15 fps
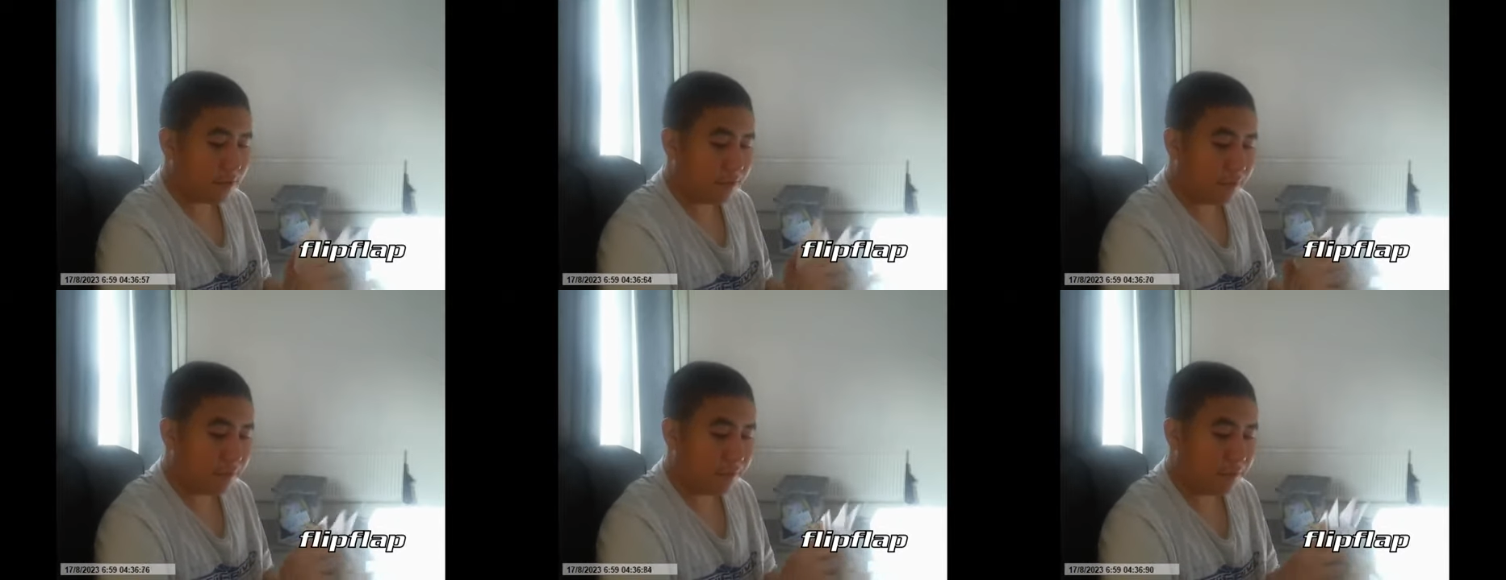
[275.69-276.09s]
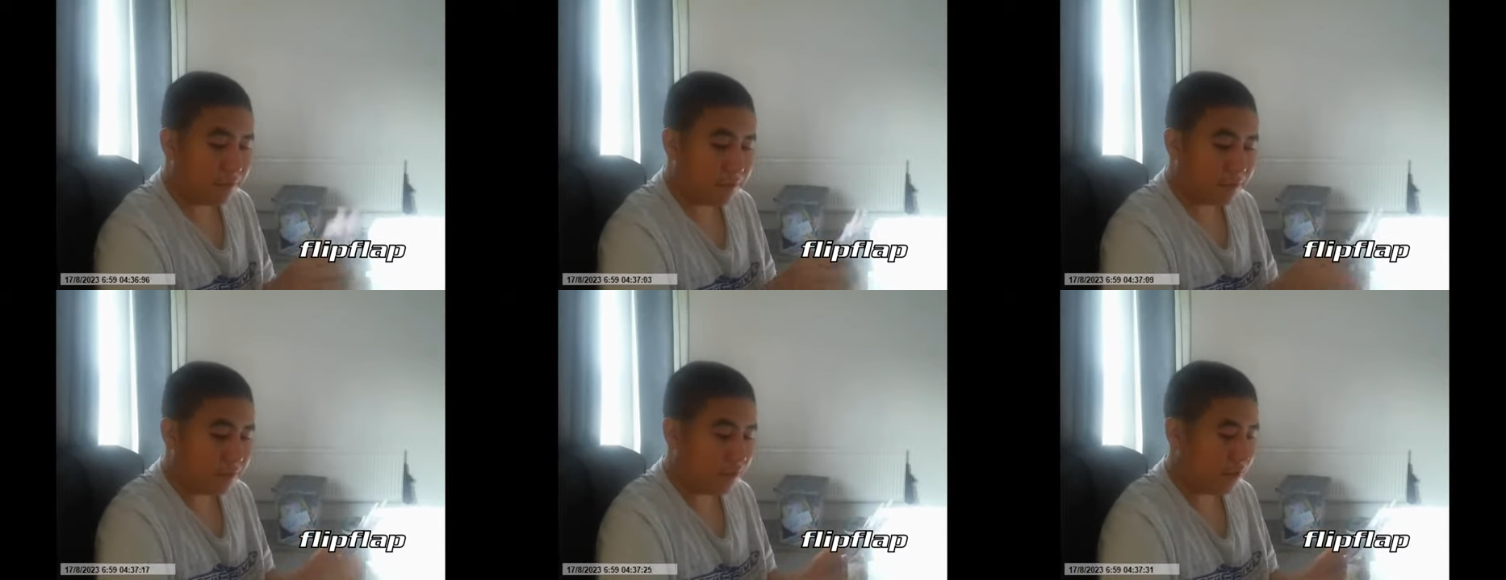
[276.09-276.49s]
herring
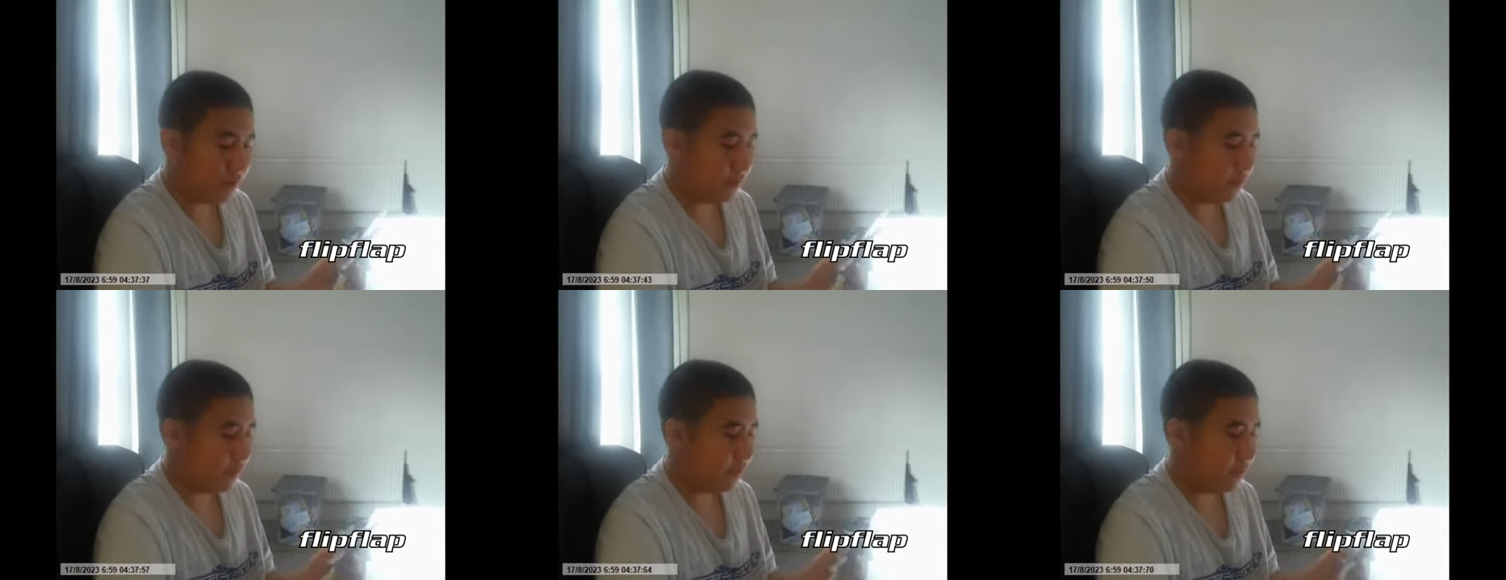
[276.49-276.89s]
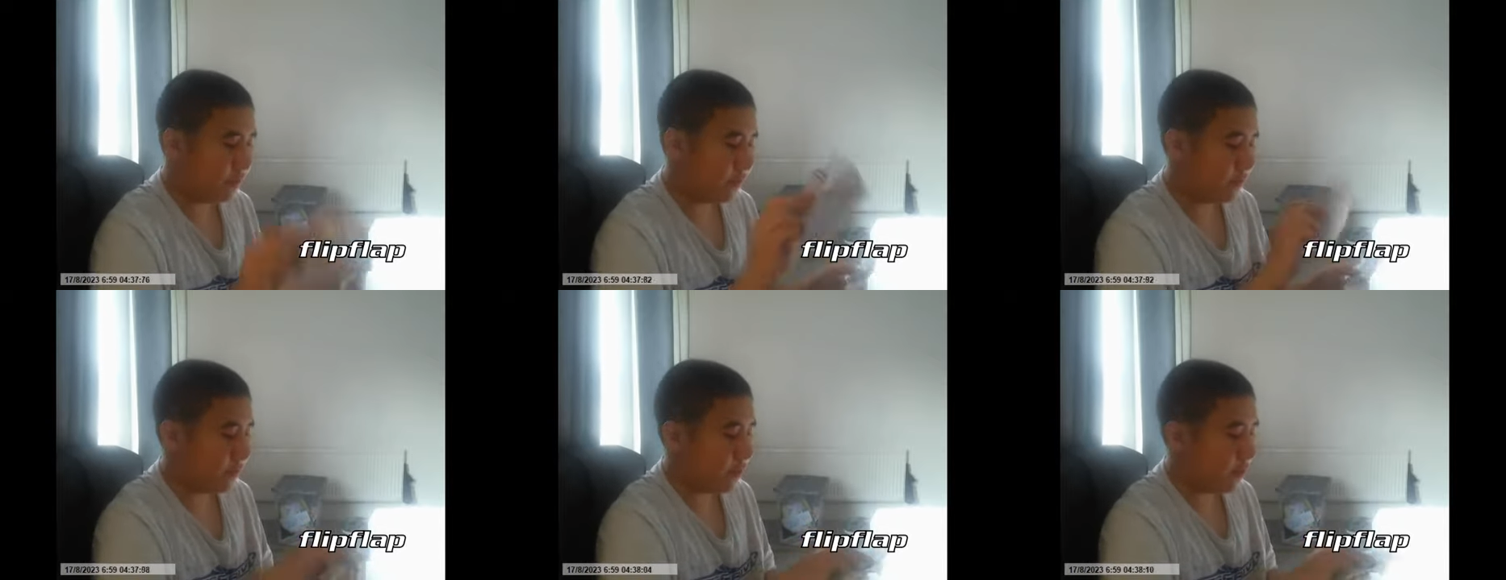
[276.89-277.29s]
gulls, and then
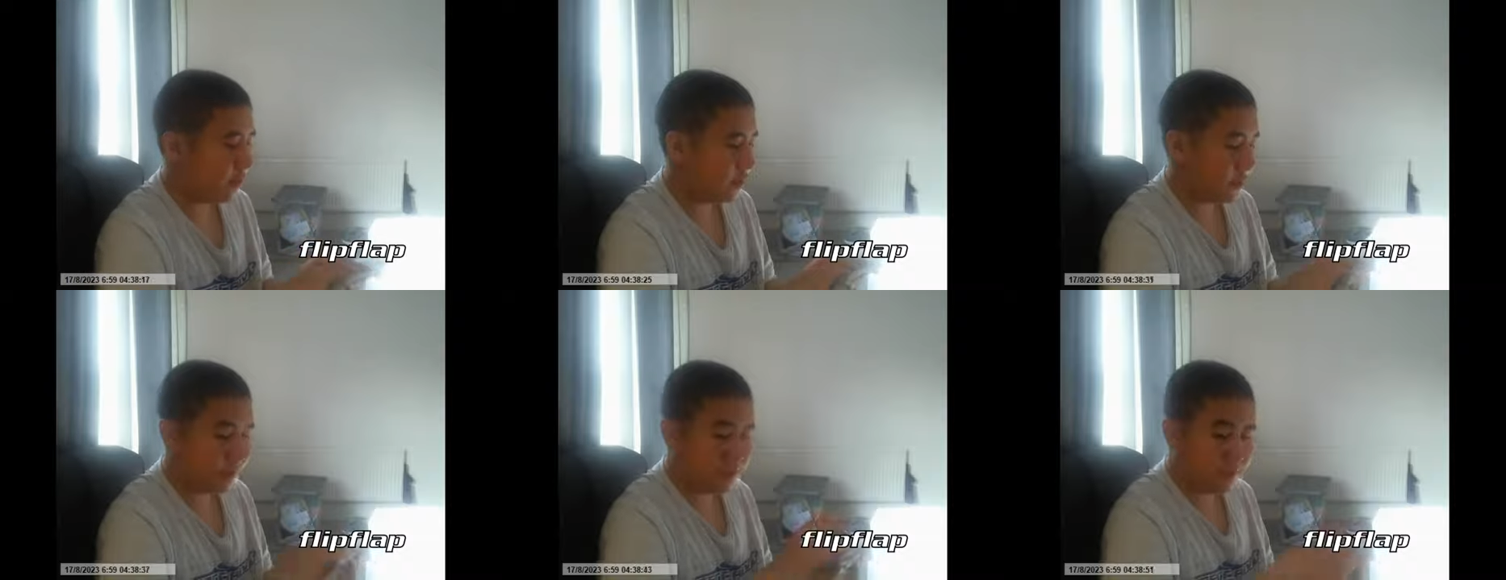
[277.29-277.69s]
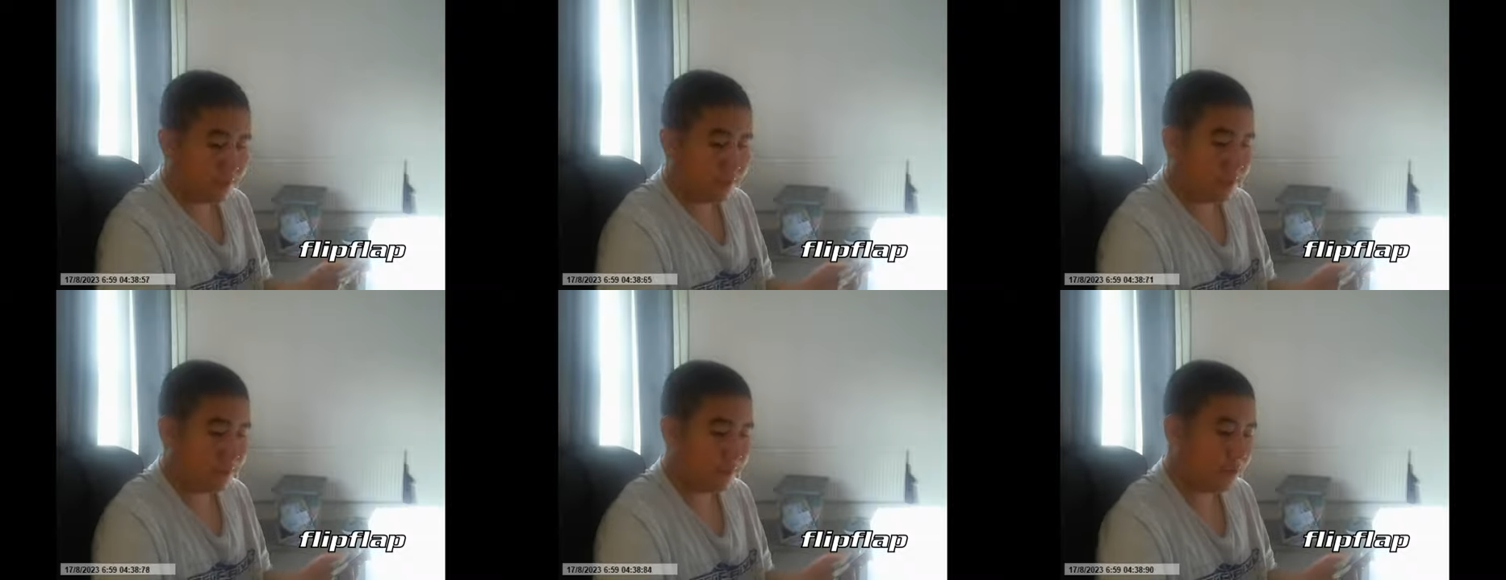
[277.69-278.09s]
we've also got
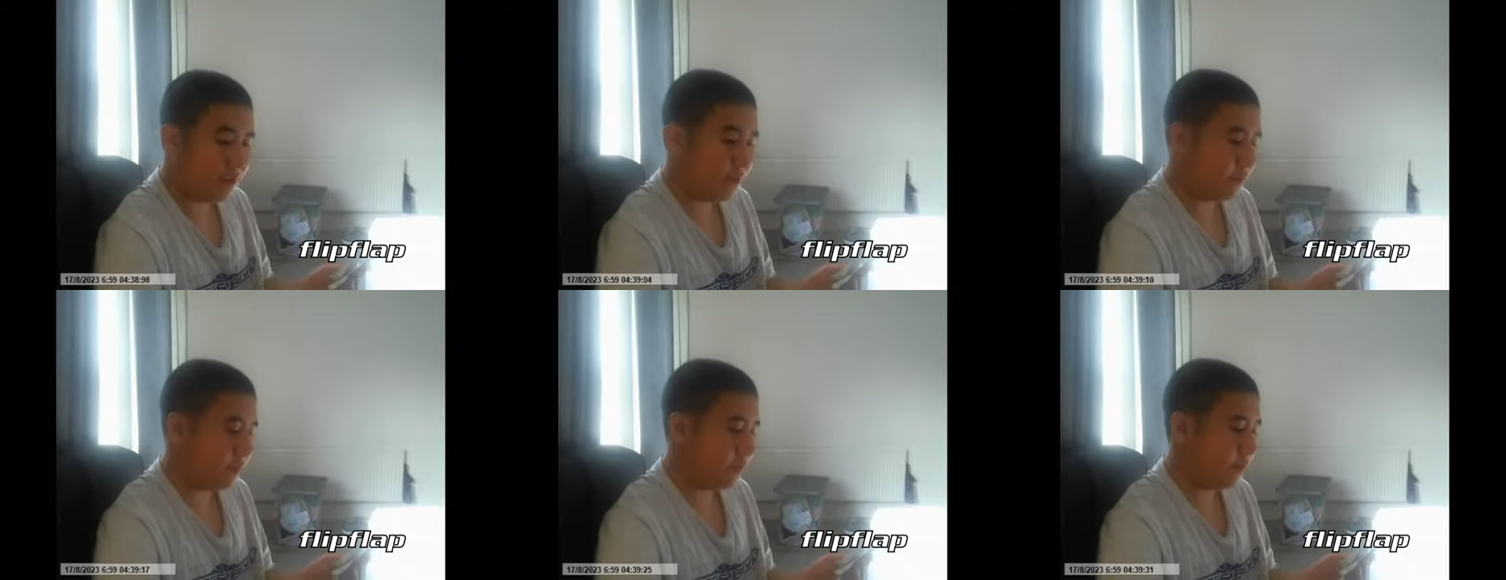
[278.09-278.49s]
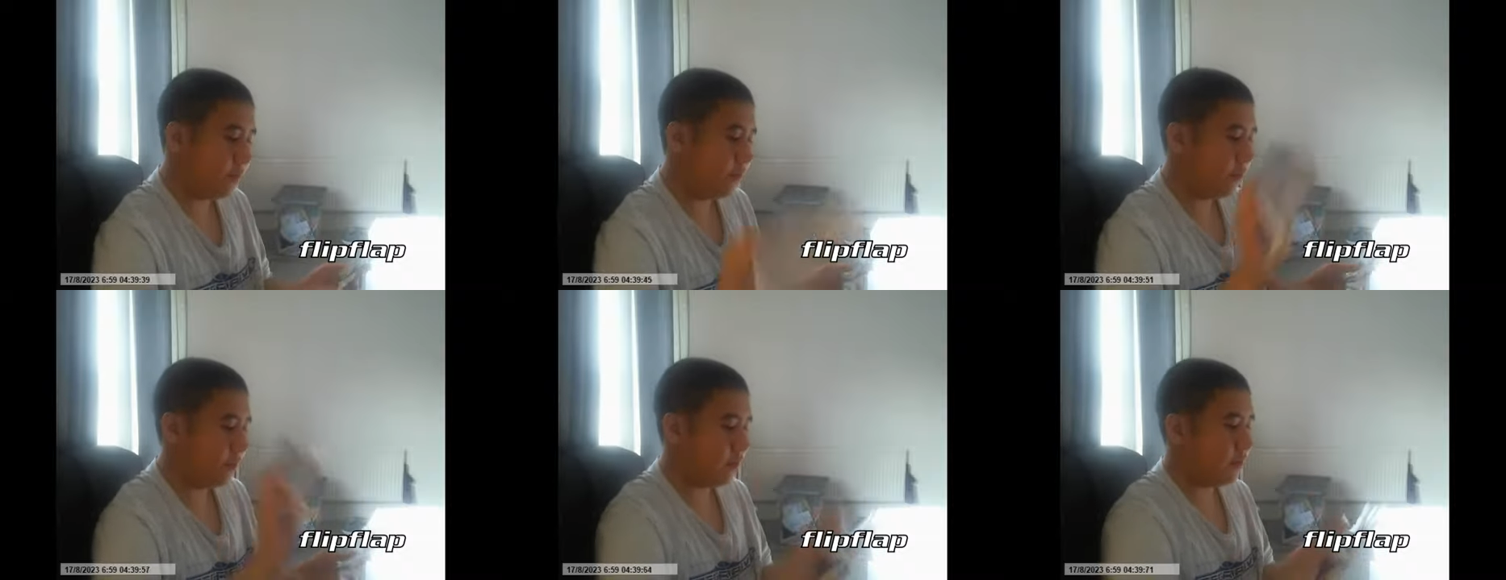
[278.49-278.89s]

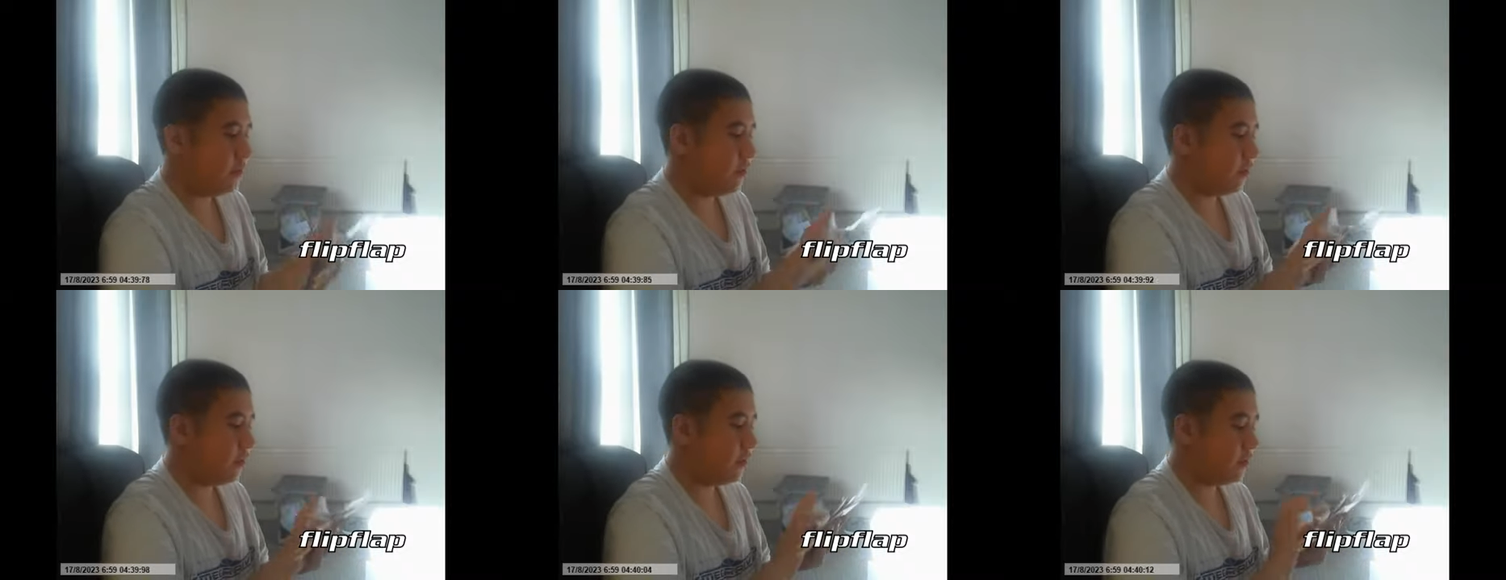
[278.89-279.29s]
some